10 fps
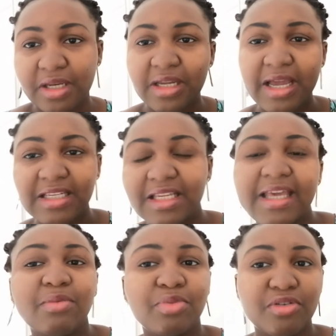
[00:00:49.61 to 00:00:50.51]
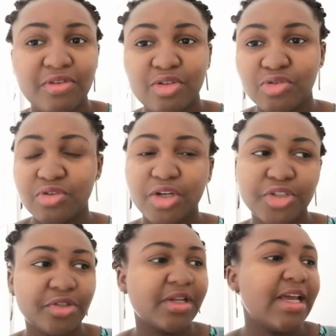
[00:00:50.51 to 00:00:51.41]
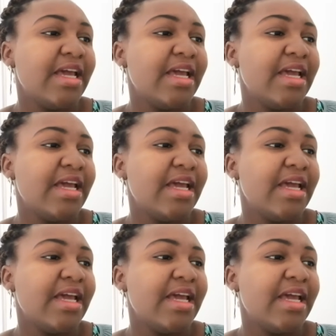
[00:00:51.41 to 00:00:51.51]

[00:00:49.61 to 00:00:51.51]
and I did like a brief introduction.